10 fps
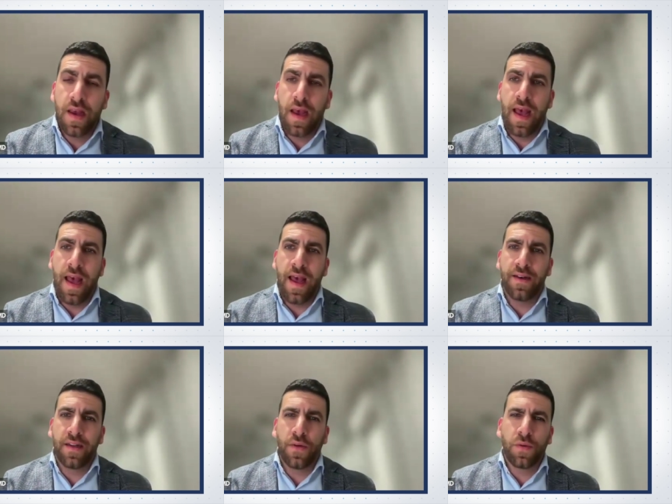
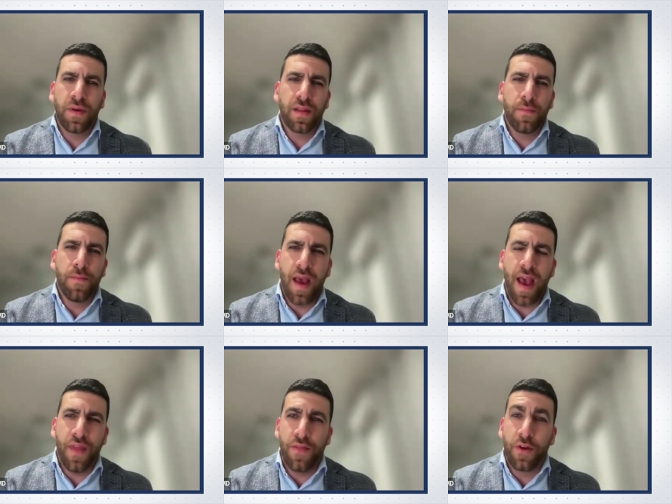and would be
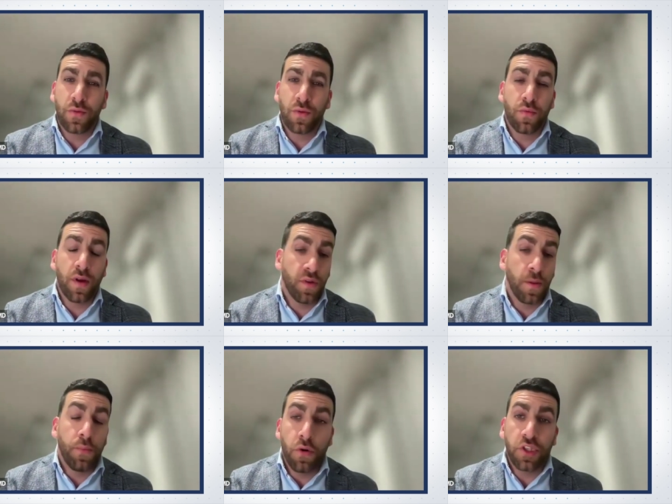and those with a
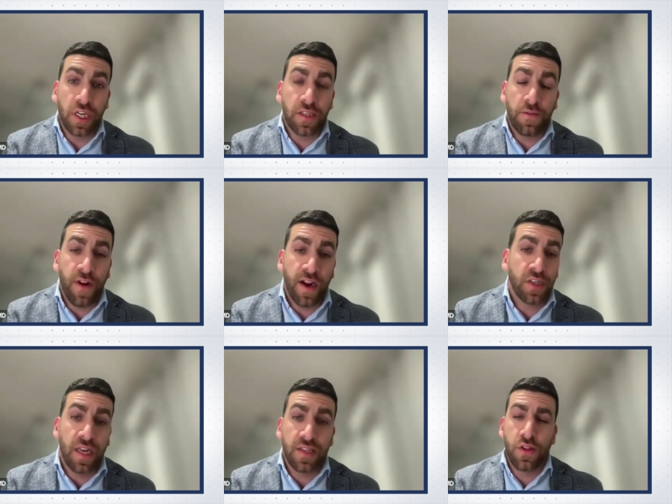poor ejection fraction
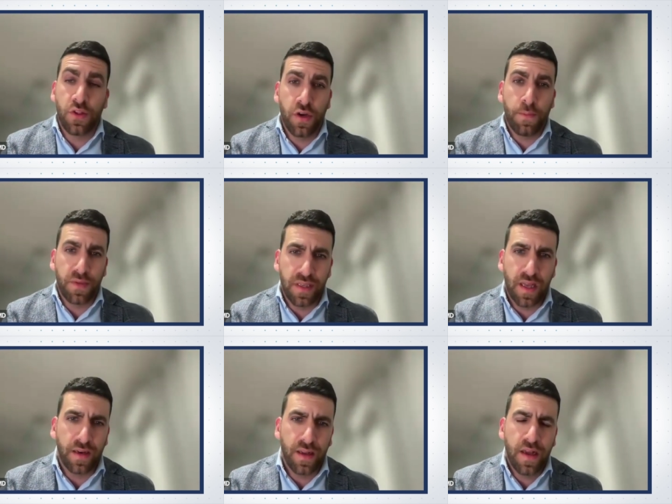less than
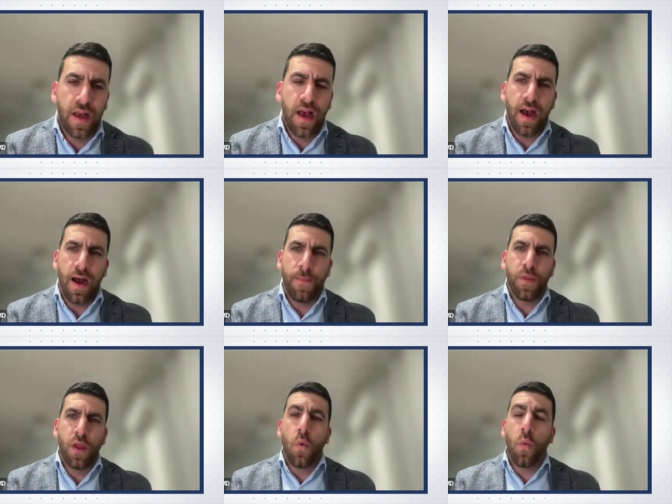30%.
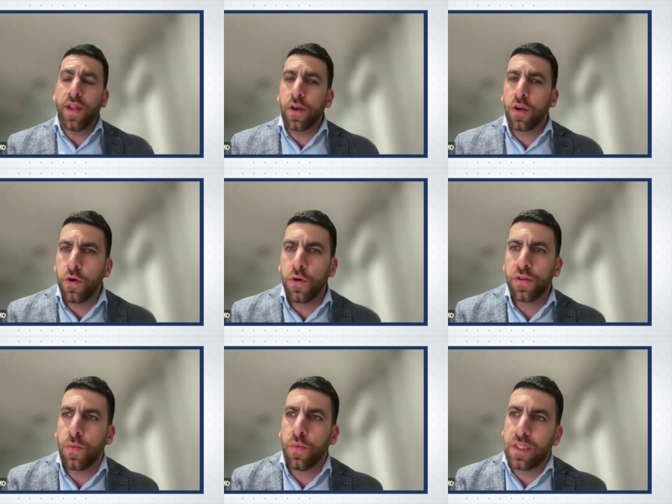One other cohort
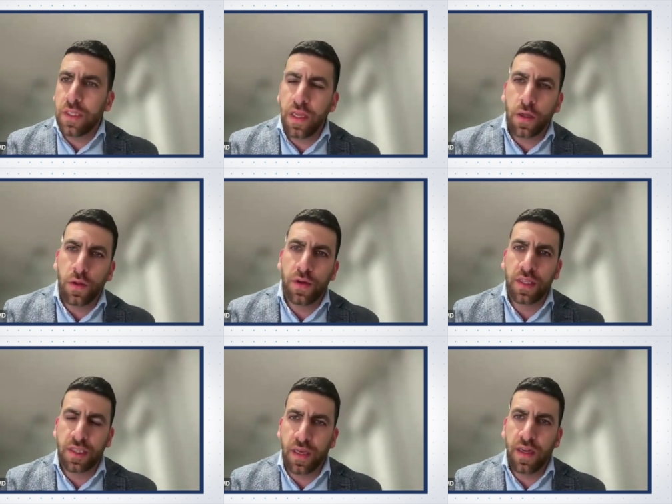that we didn't include in the
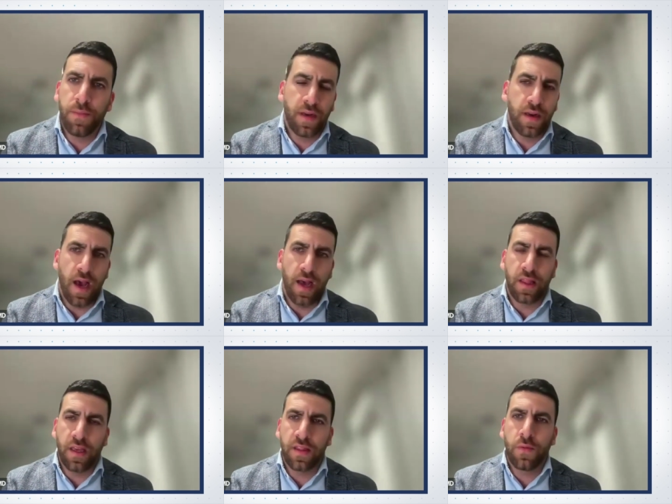study, but I
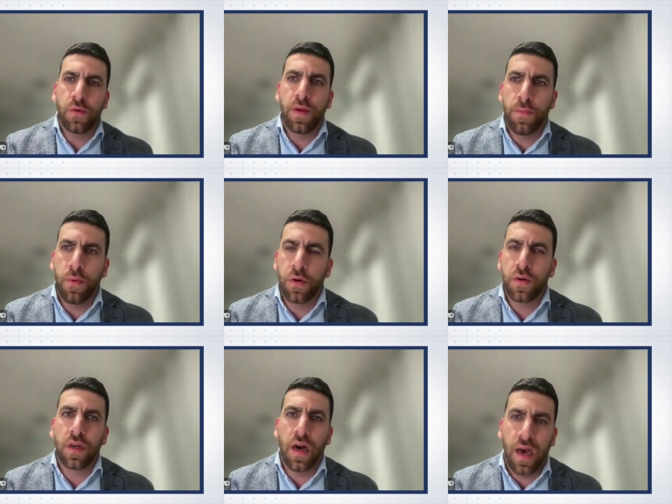think that would be important
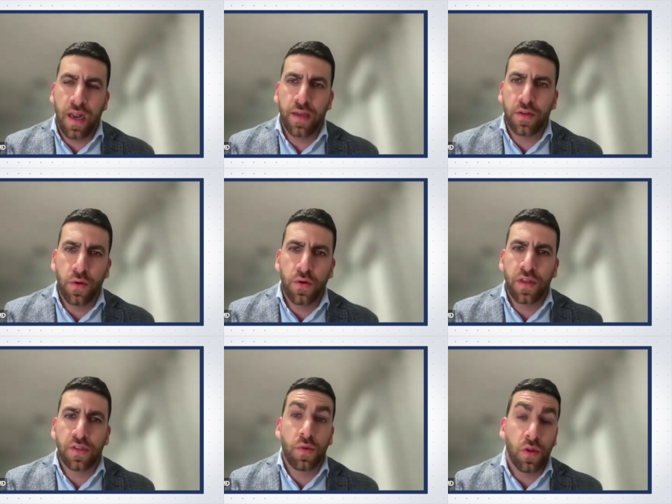to highlight to the
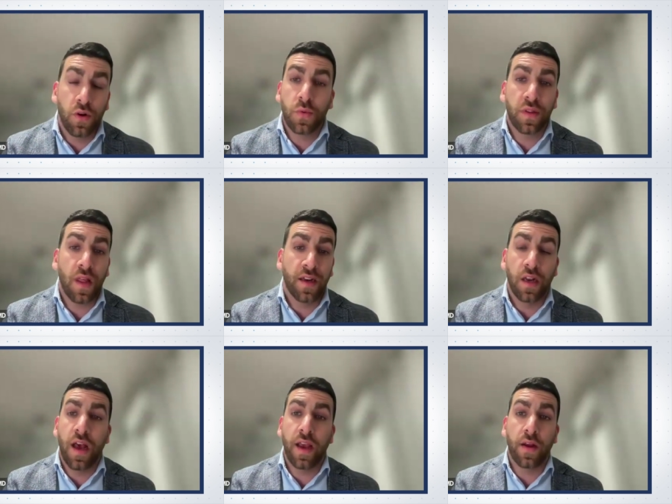audience, with those with
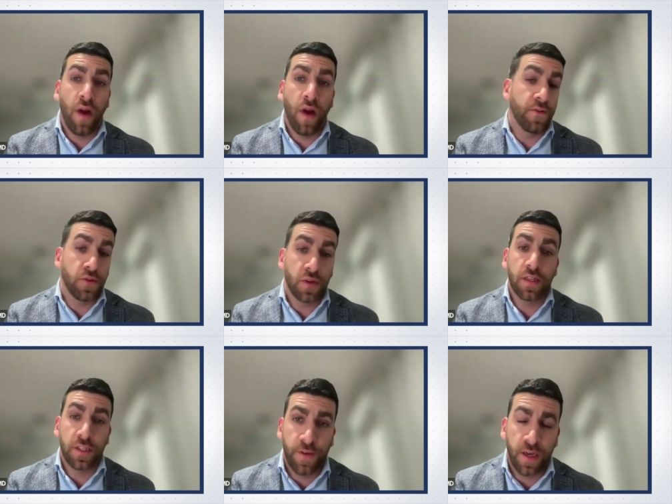underlying right ventricular
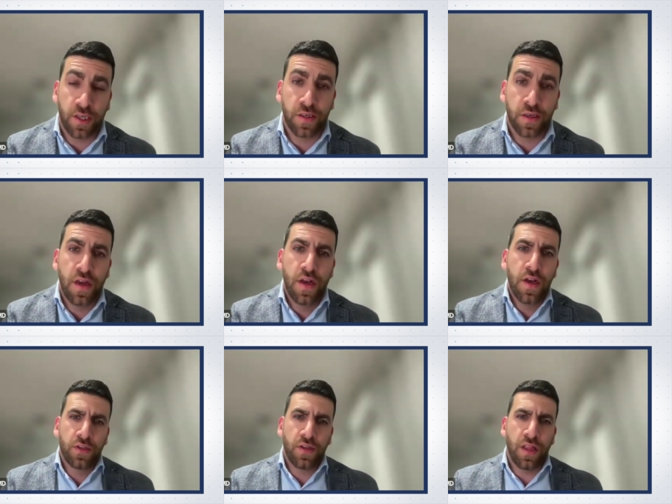dysfunction.
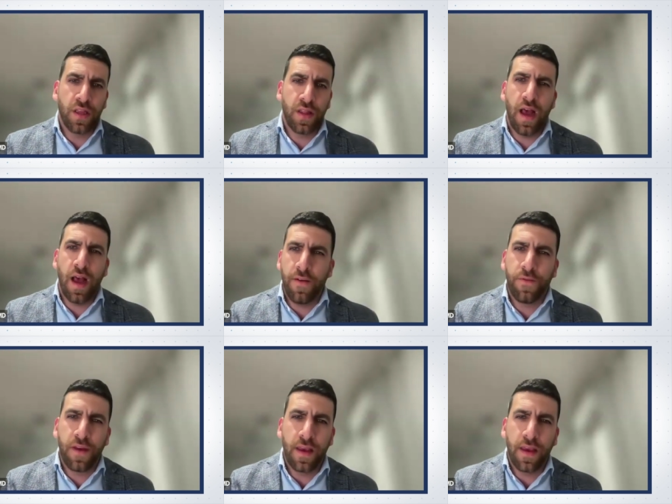So I think the
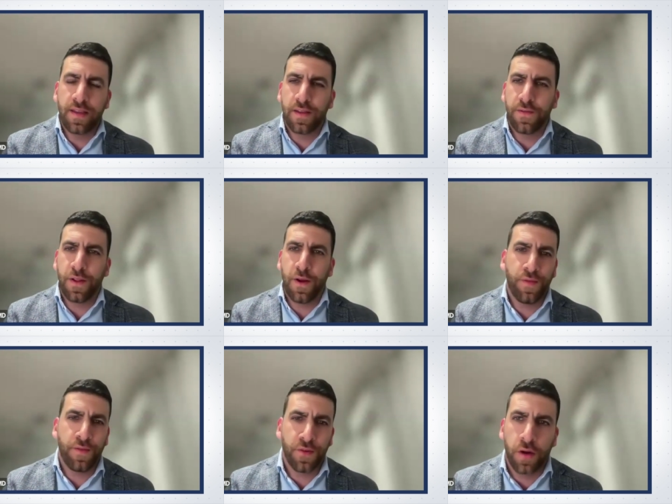RV is the
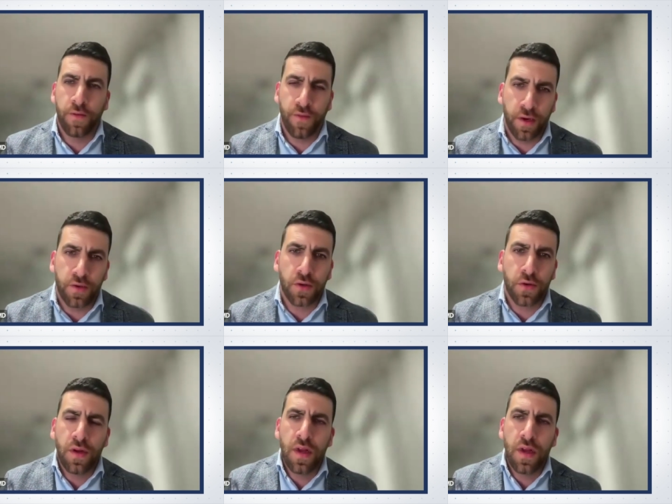often forgotten ventricle,